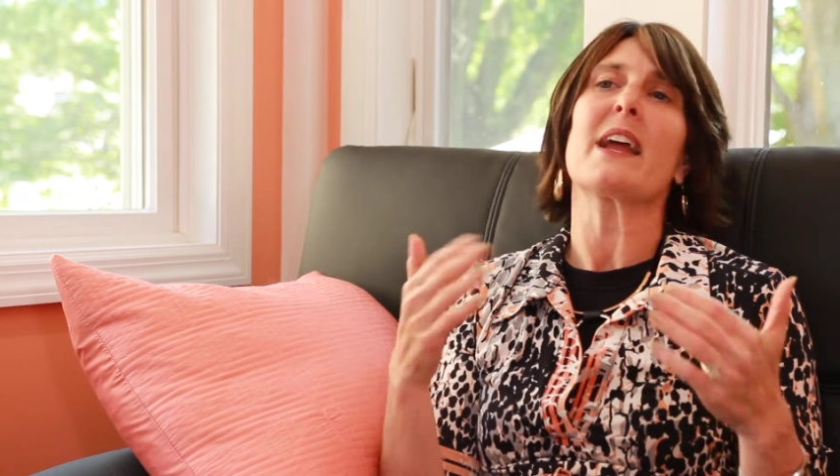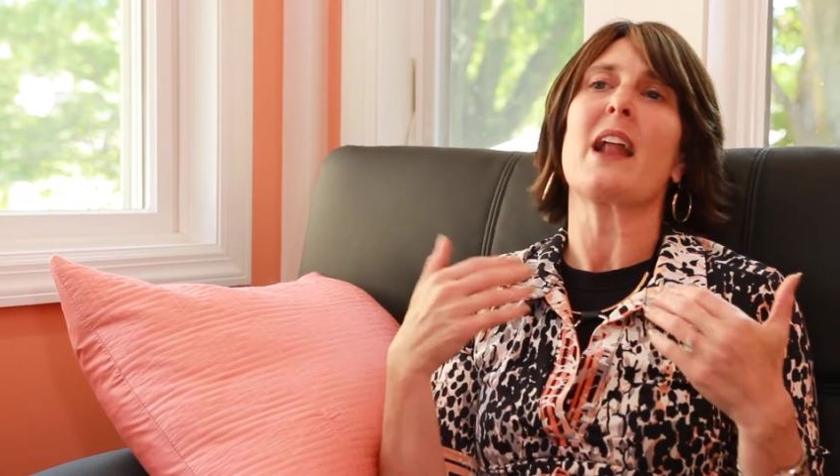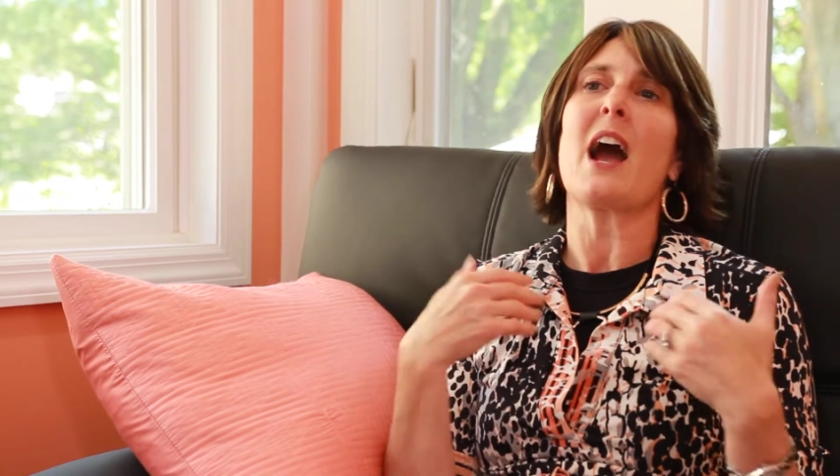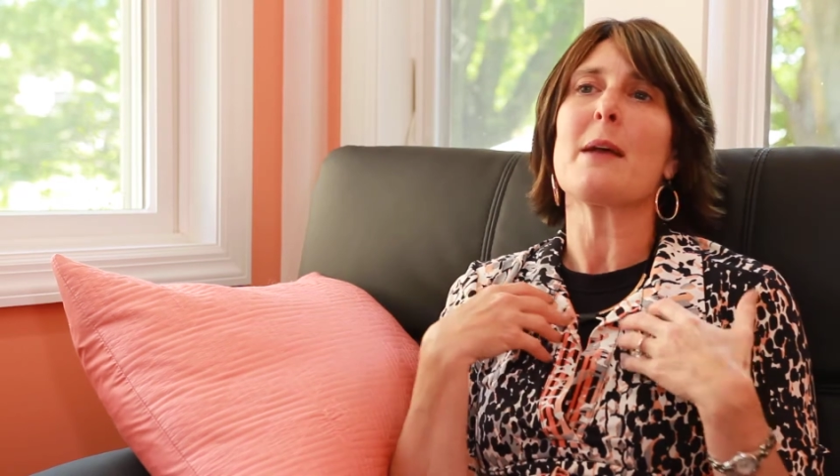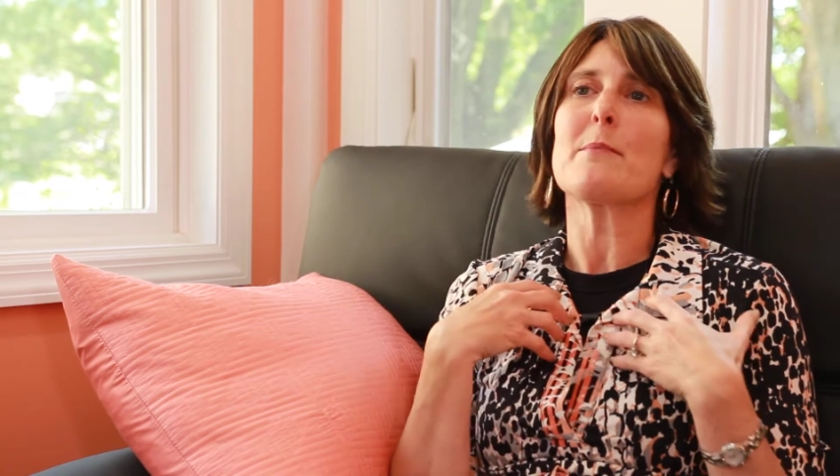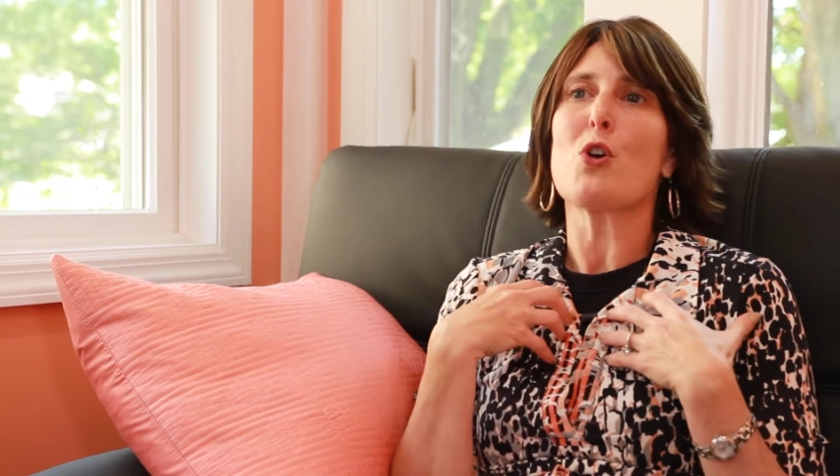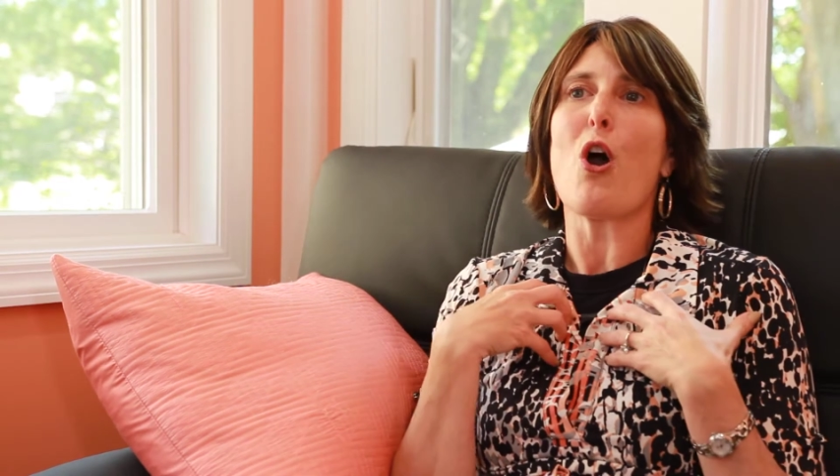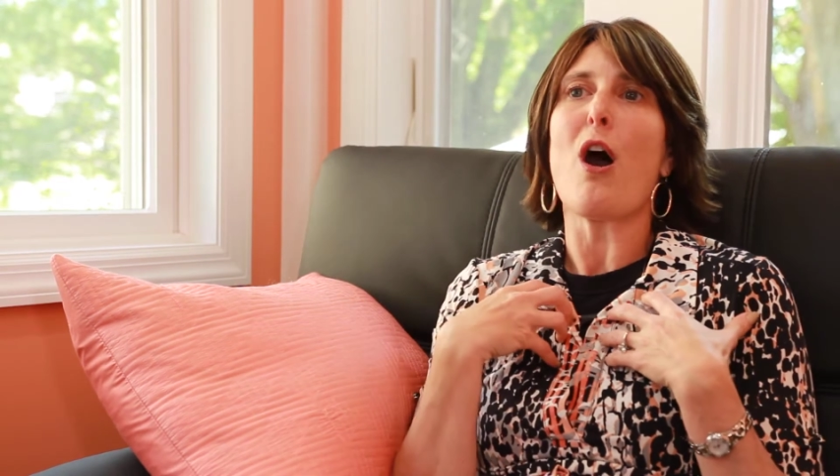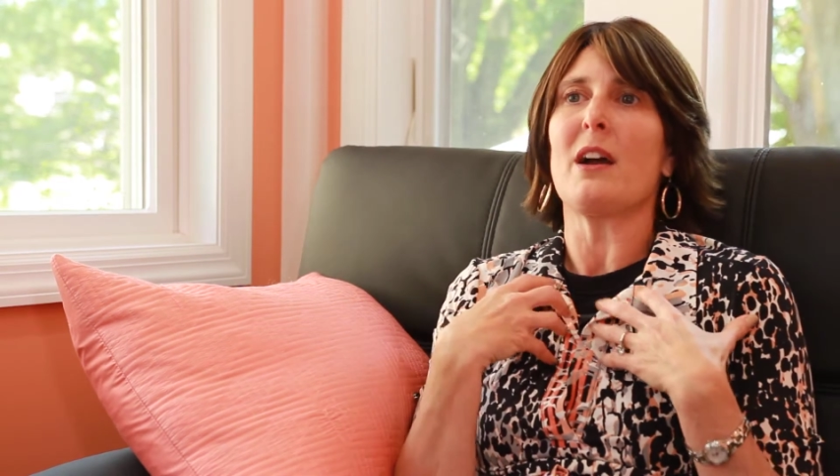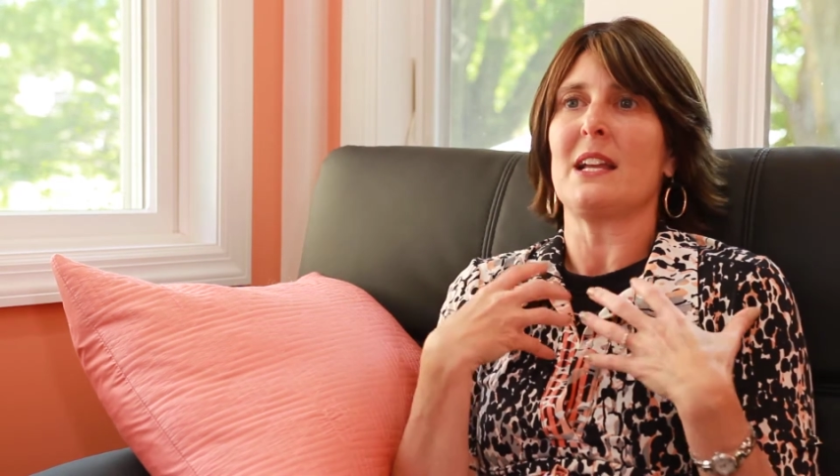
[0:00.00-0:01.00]
And I'm
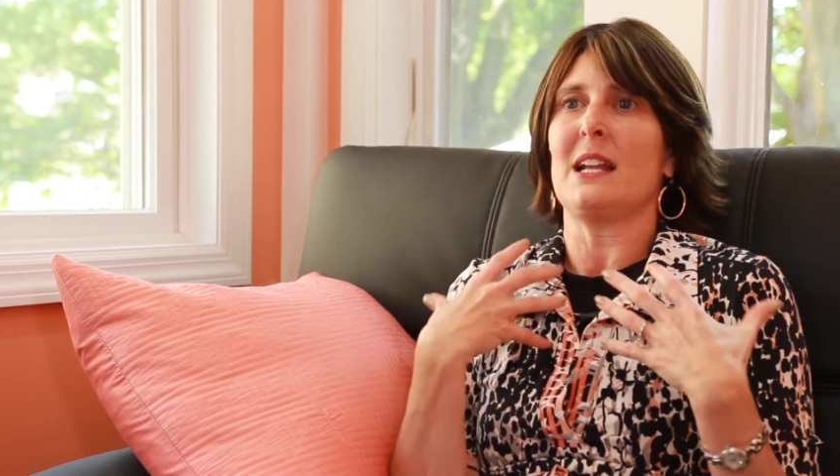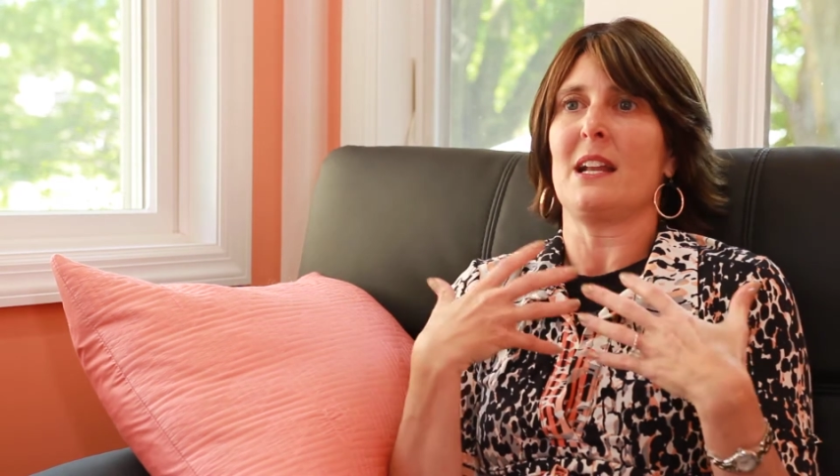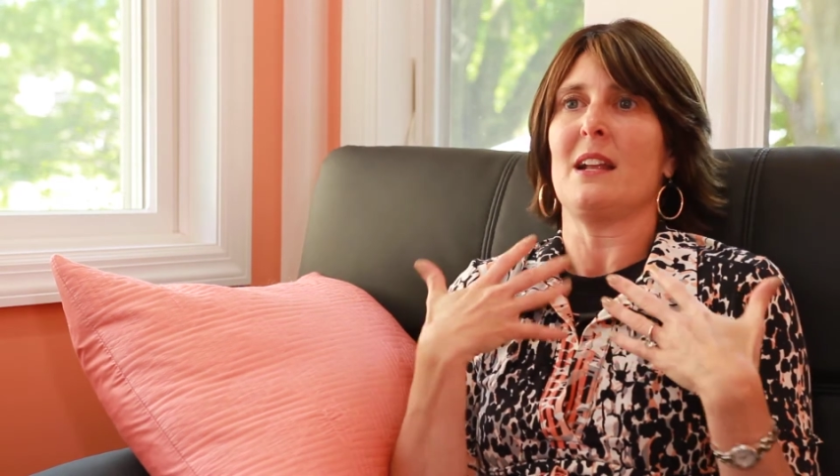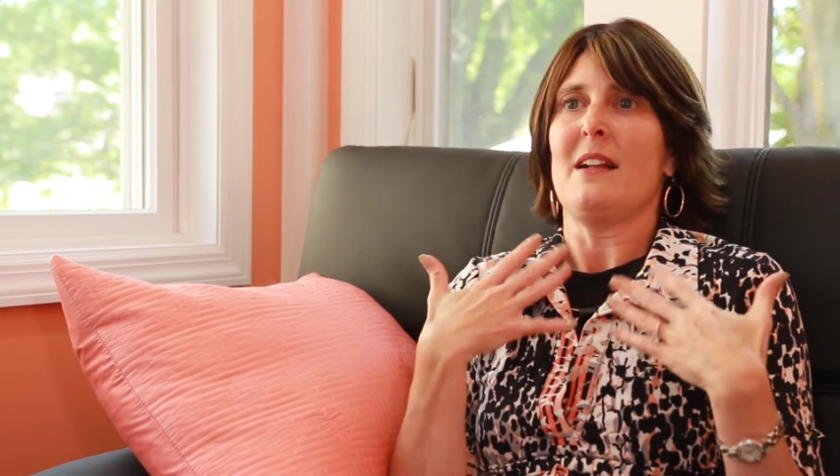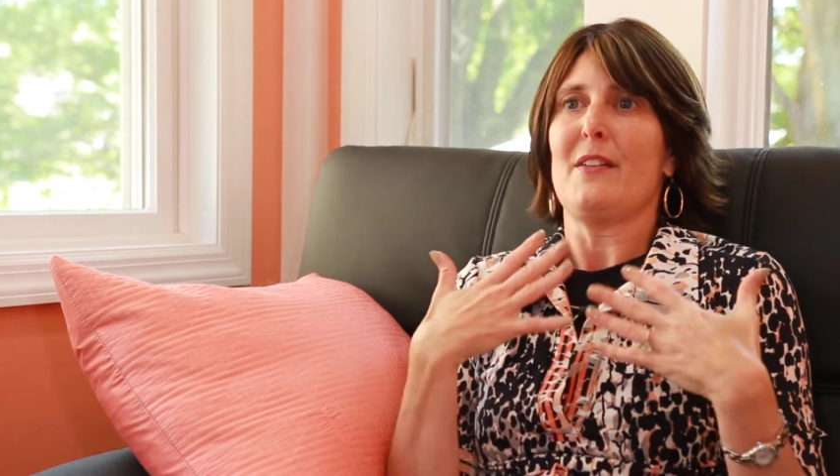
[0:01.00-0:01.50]
caught in,